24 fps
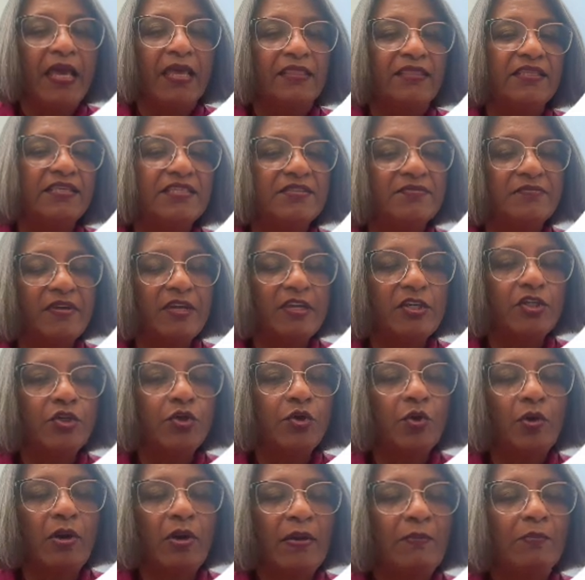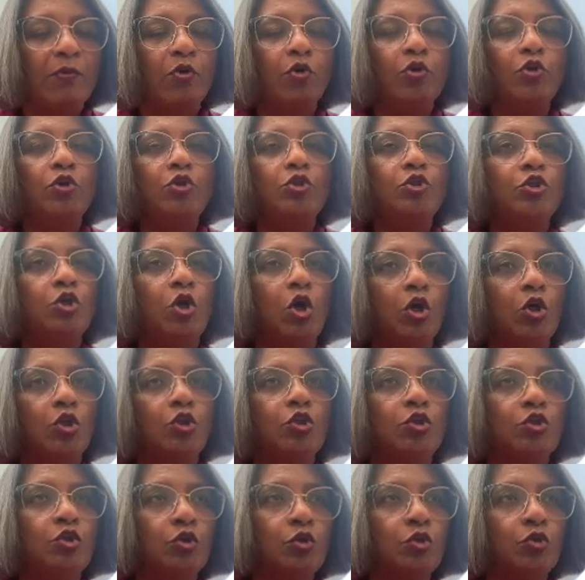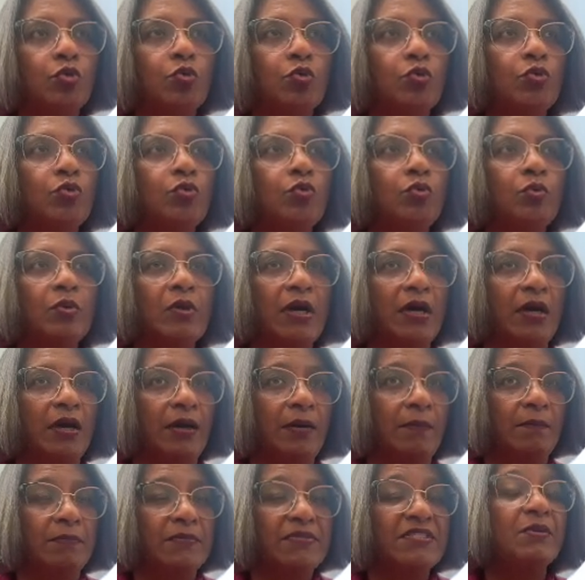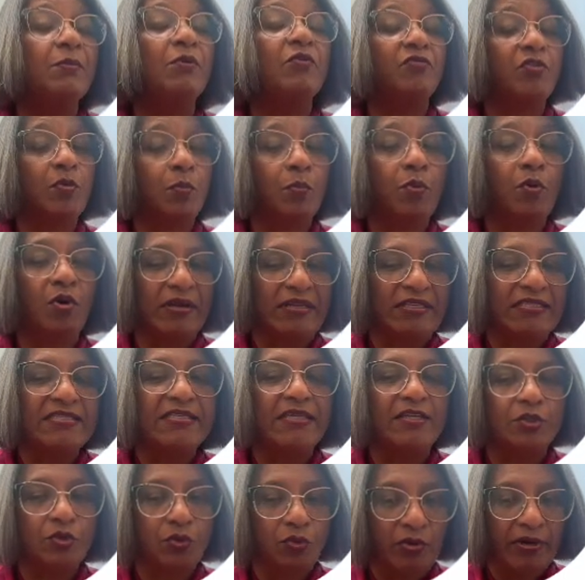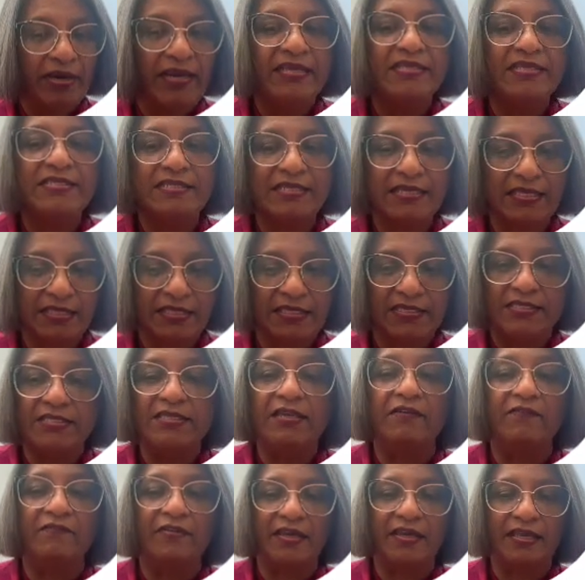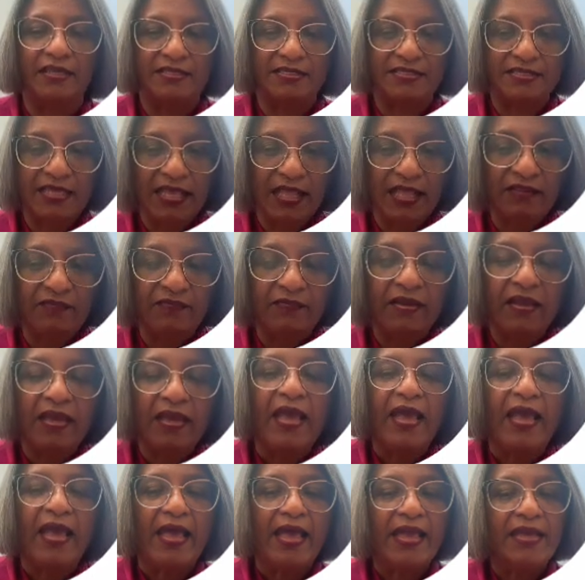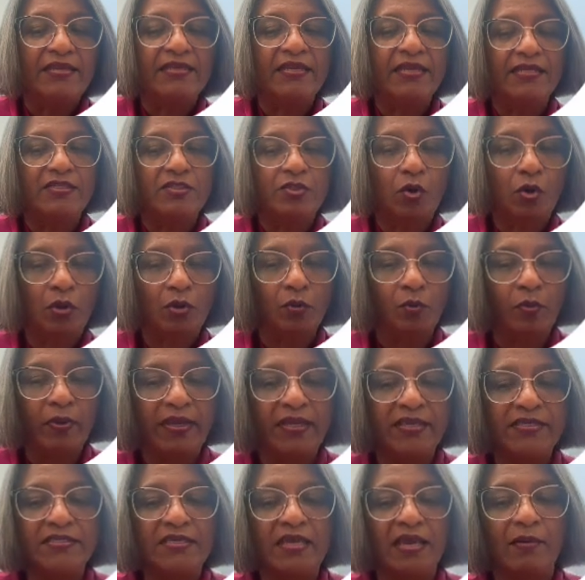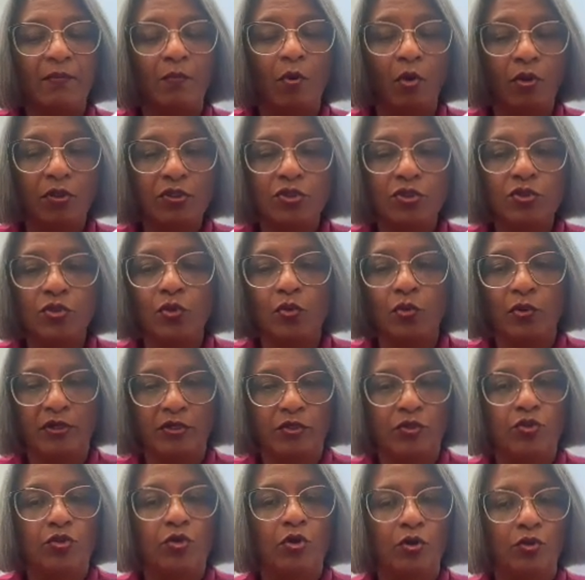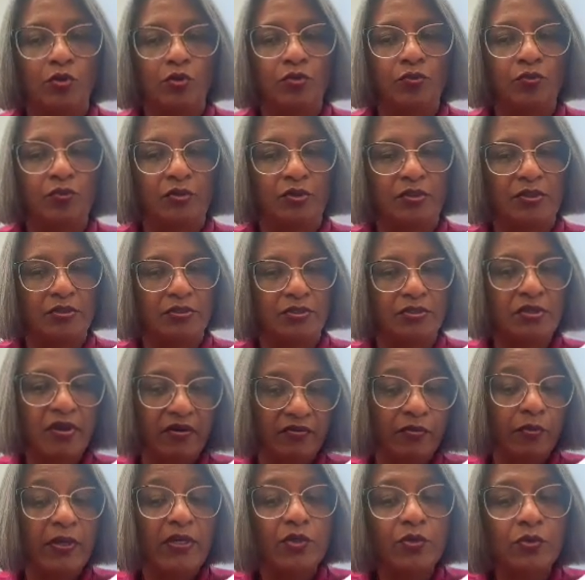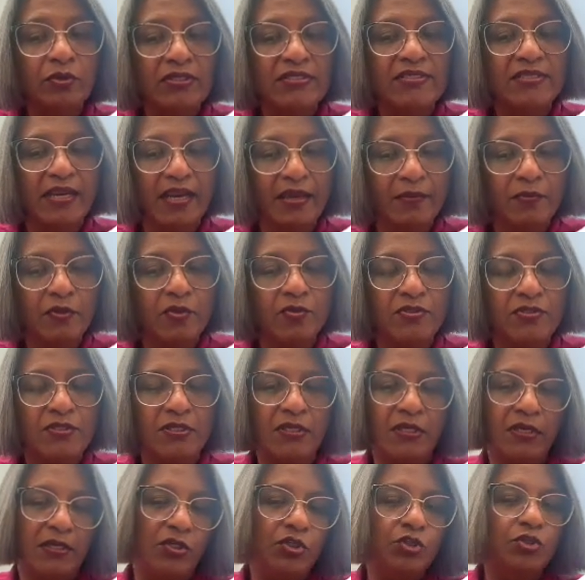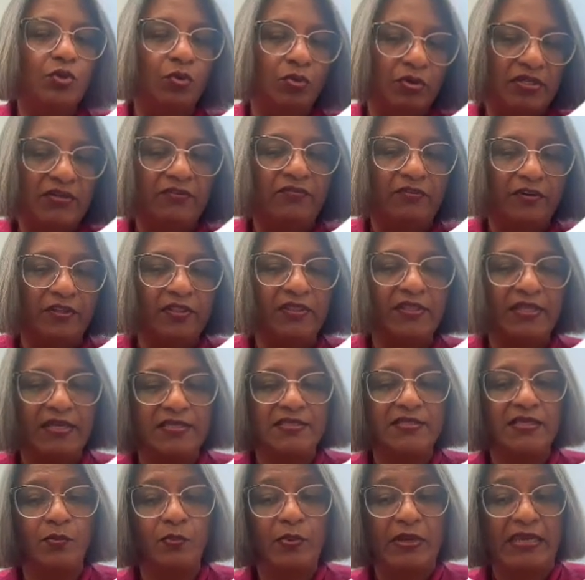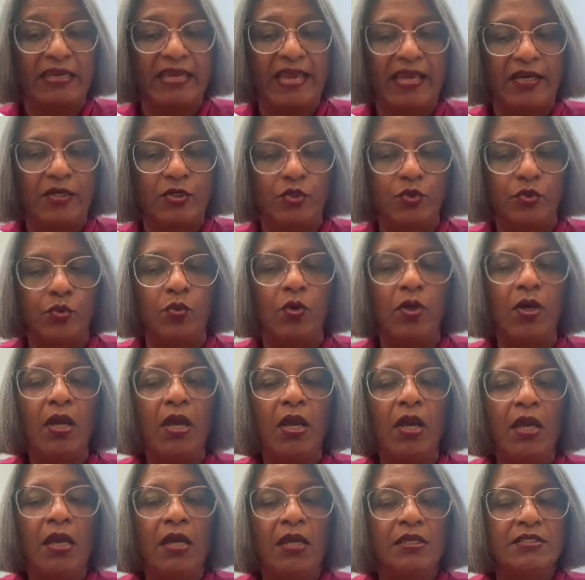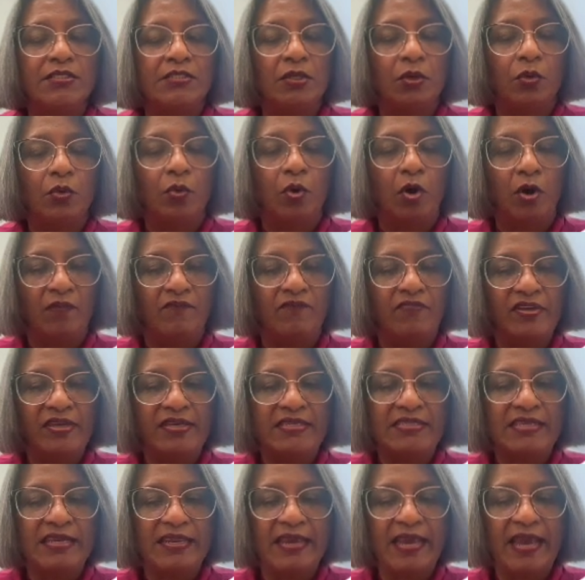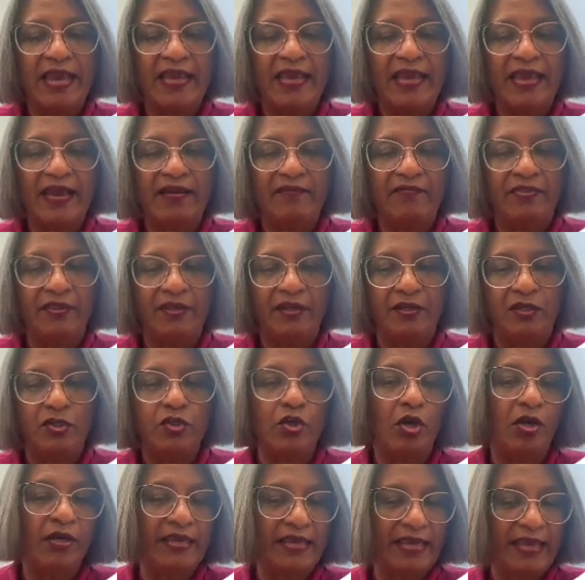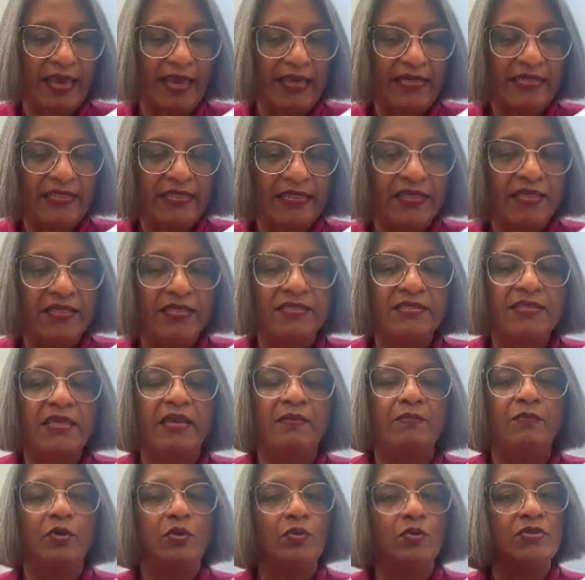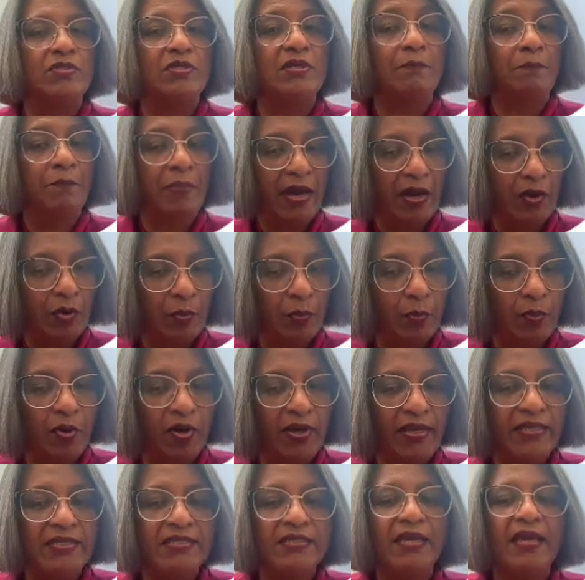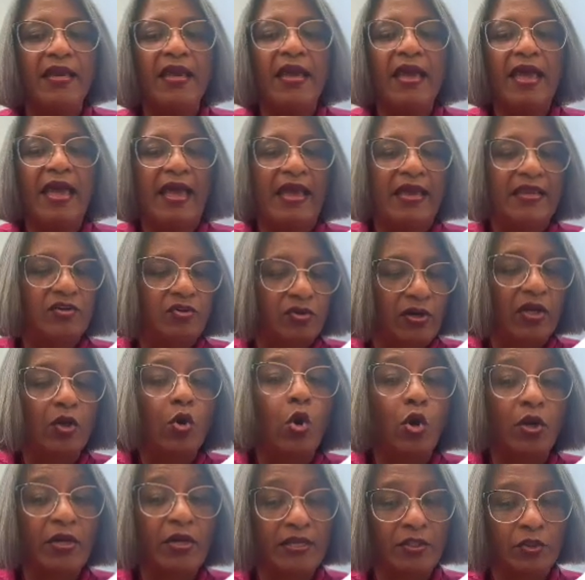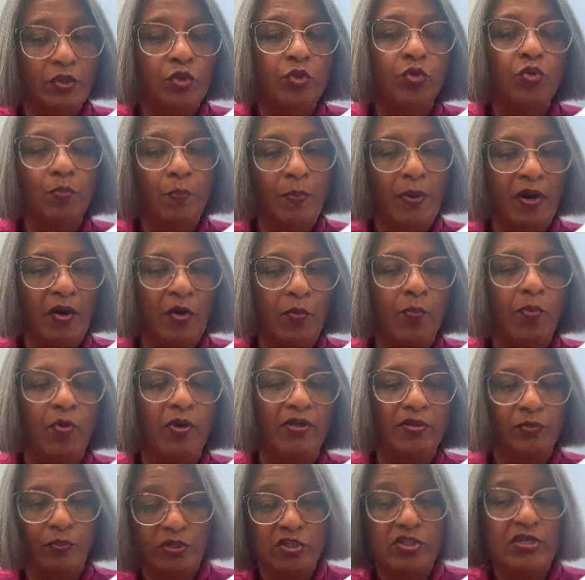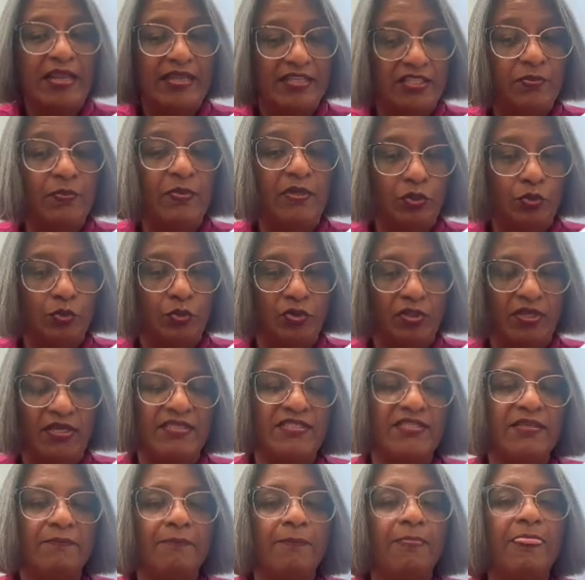This video, I'm going to talk through some of the points that you raised in the survey itself. And as always, I'm also going to talk through the software tools that I'm using and show different things that we can do. So obviously, I have the talking head in this. I'm using PowerPoint and recording through PowerPoint, which lets me do this.